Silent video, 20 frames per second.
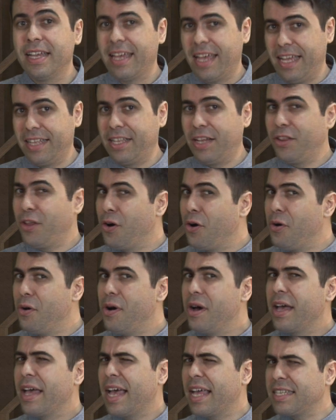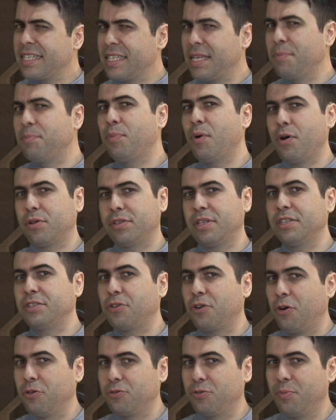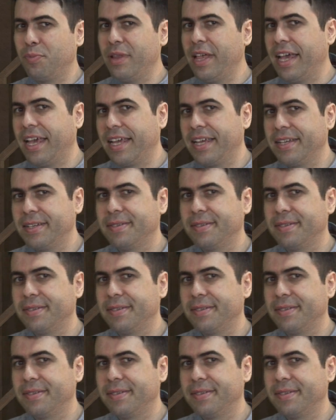and the law has an important role to play.